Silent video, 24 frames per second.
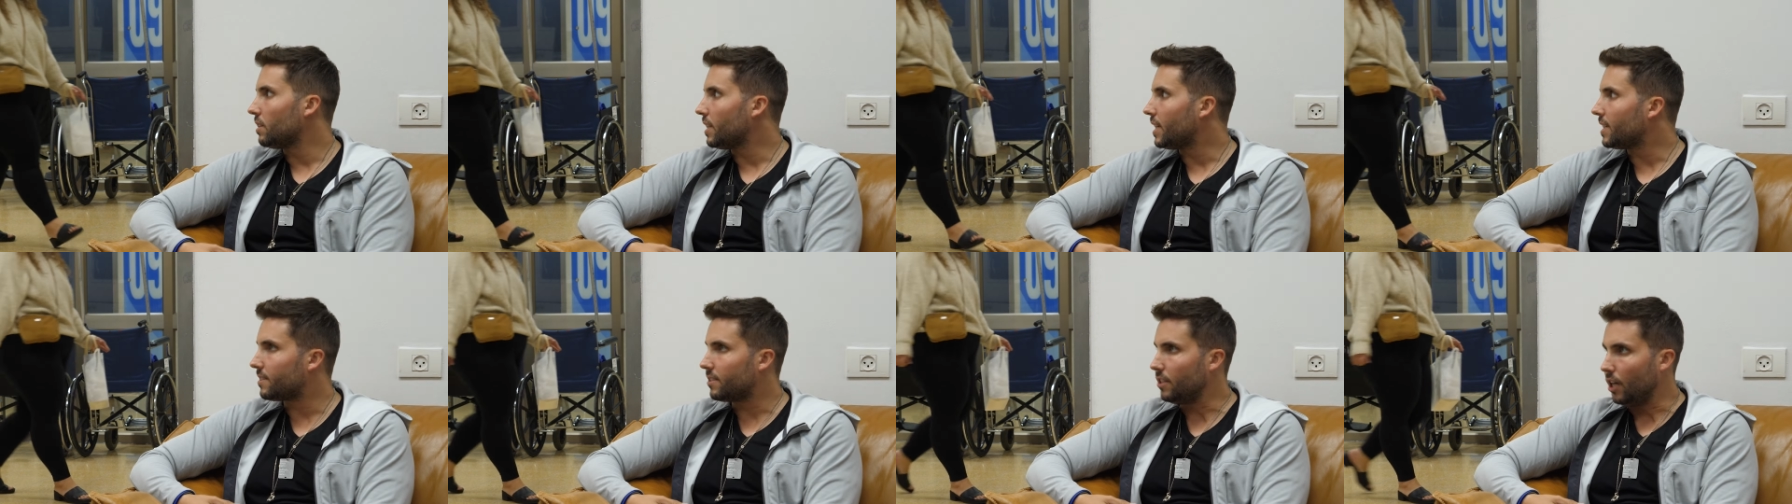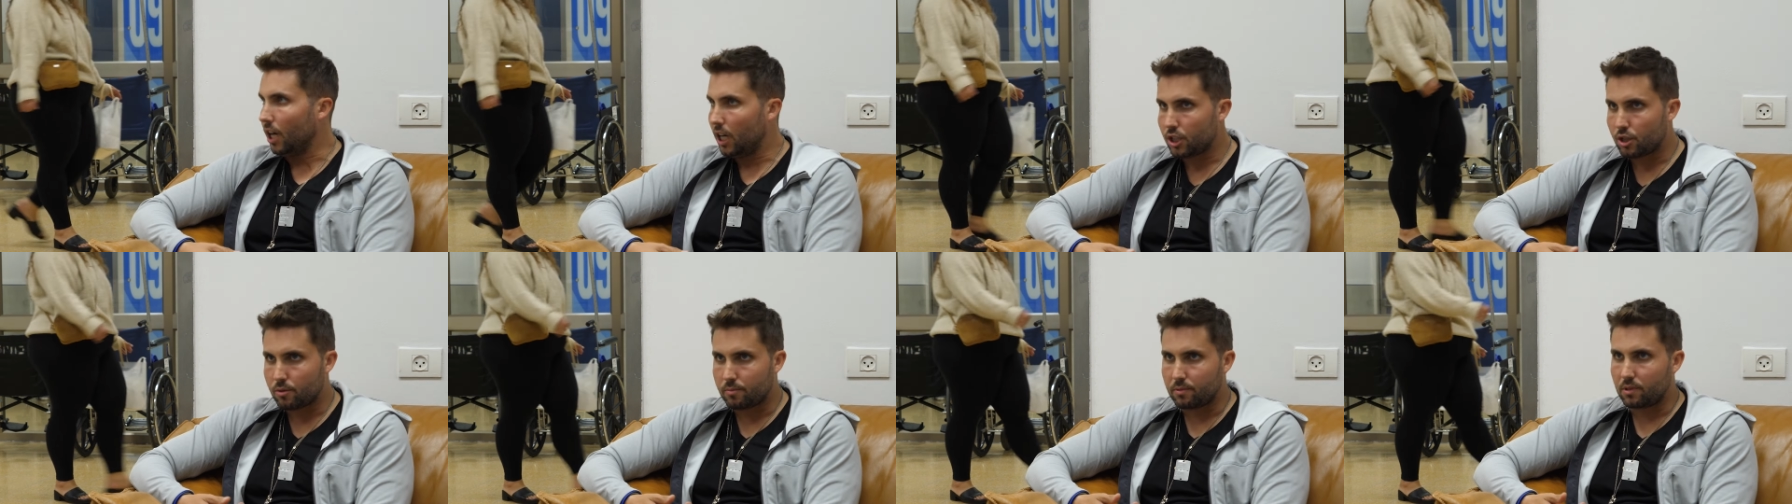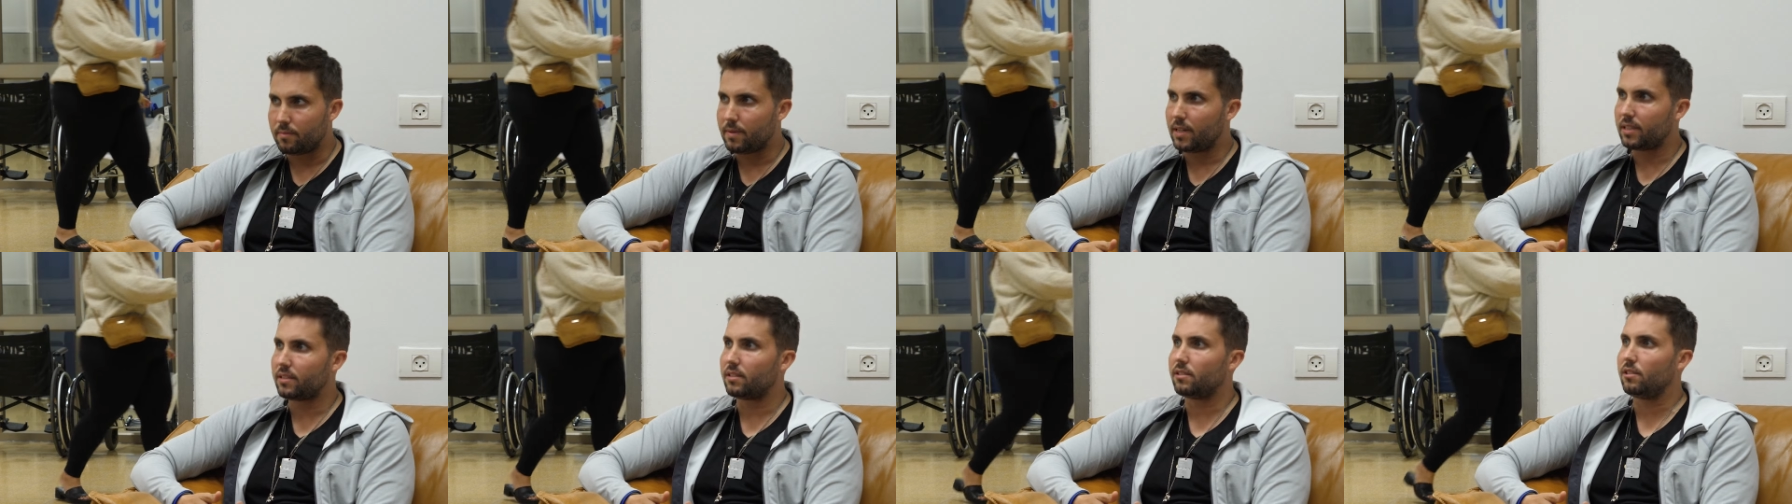less knowledgeable
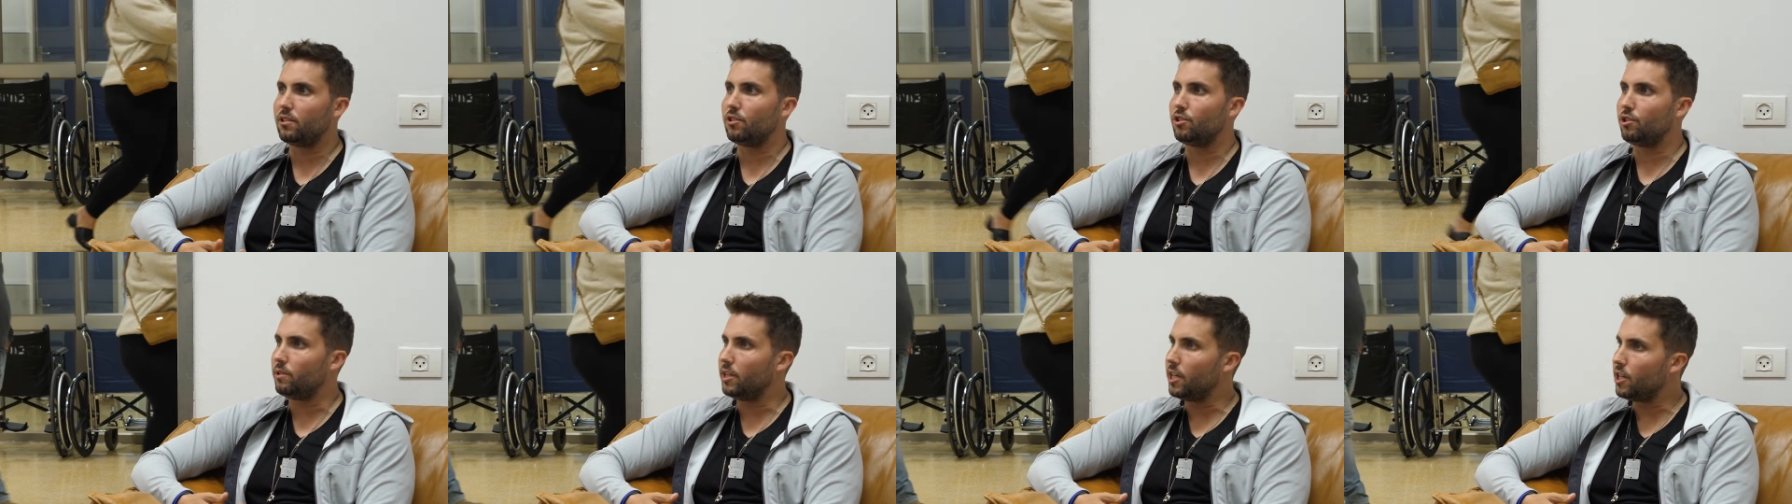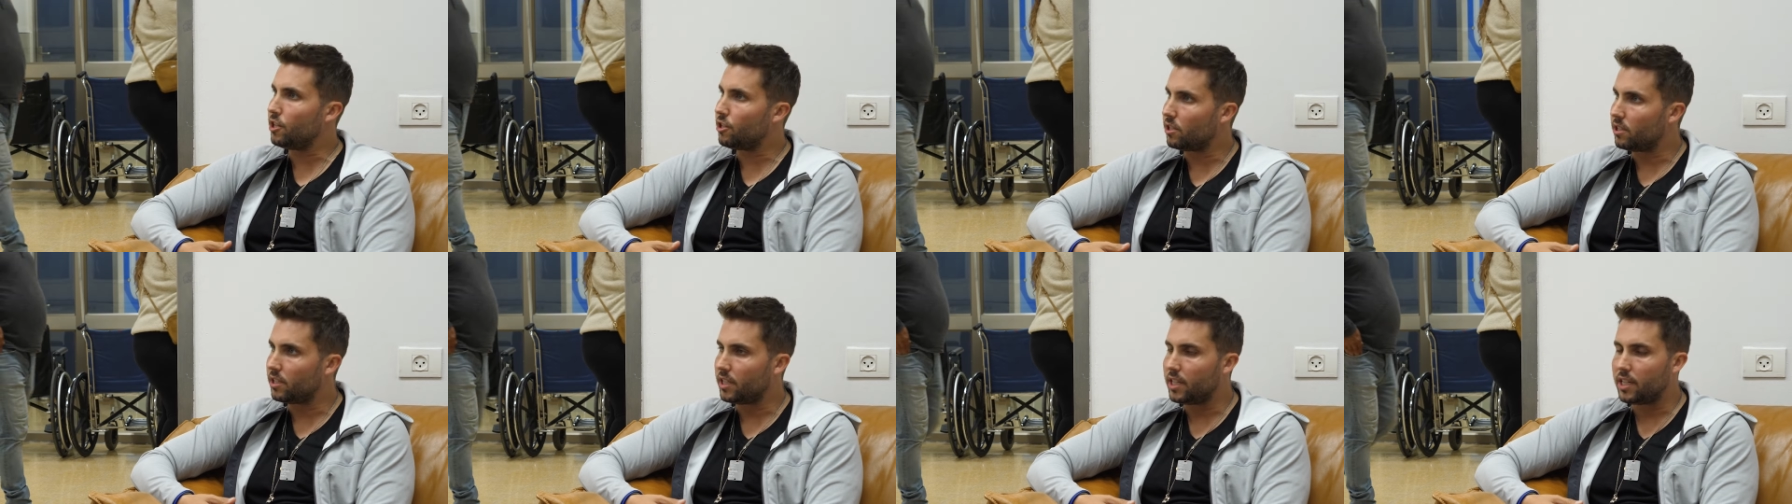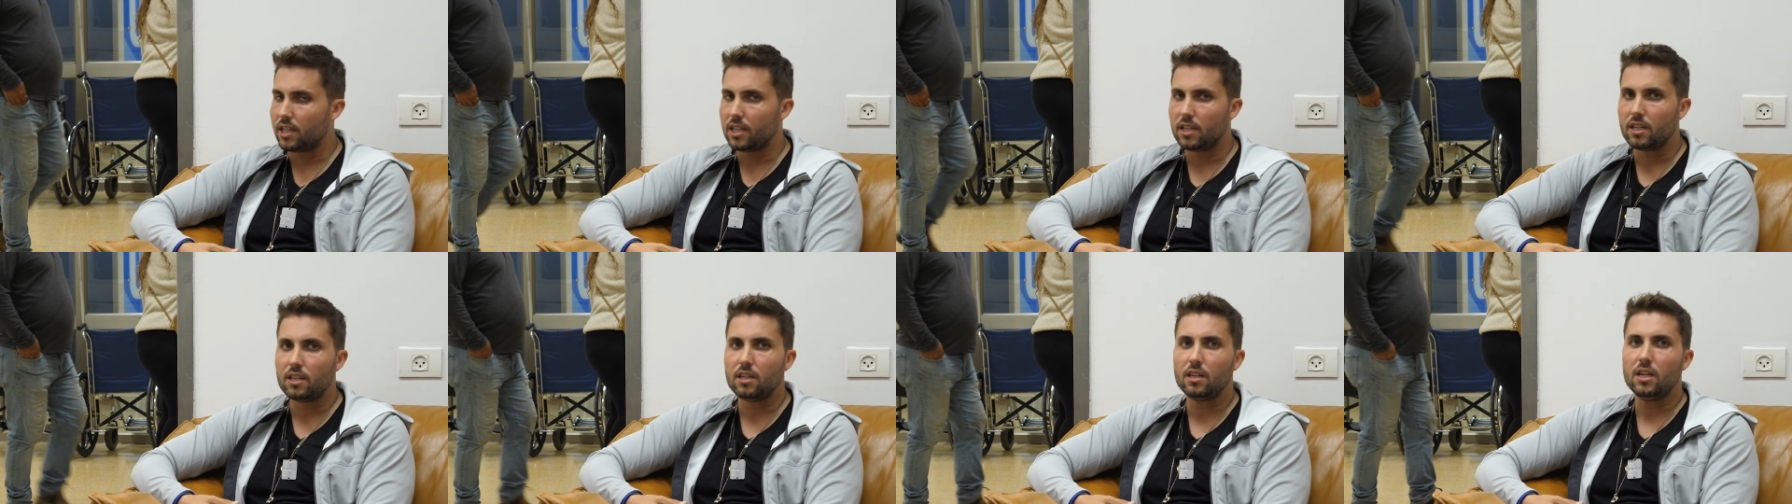about the situation
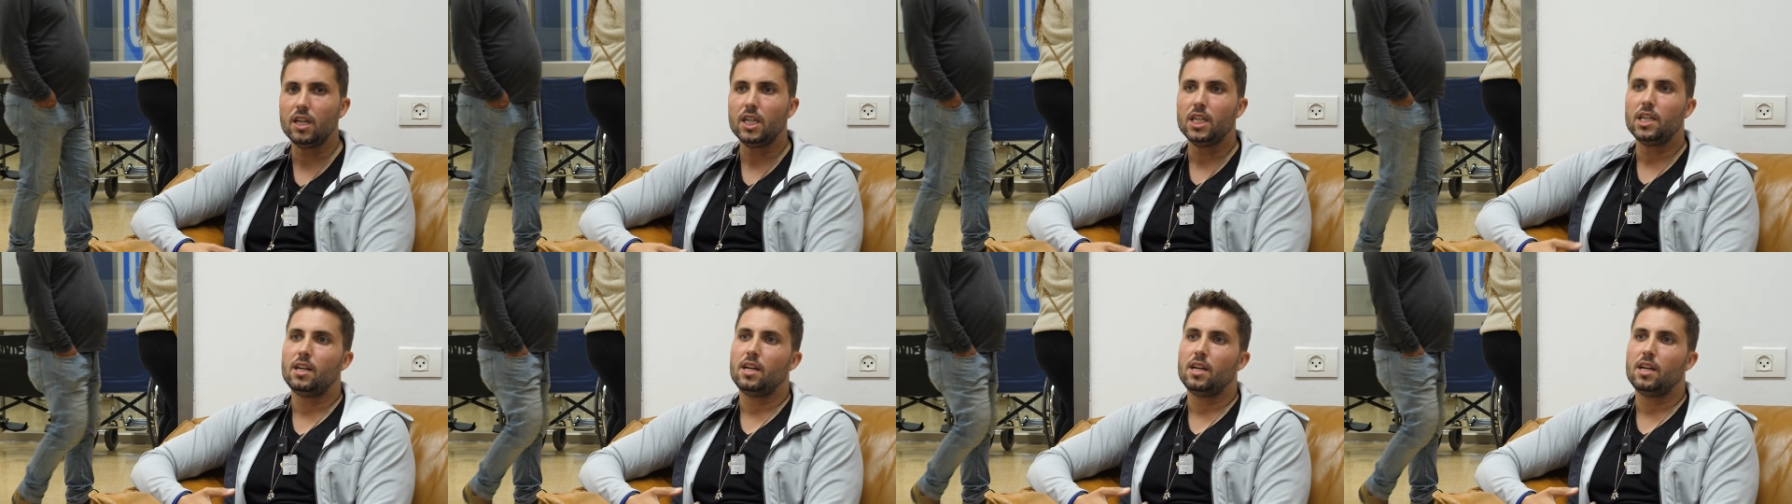here,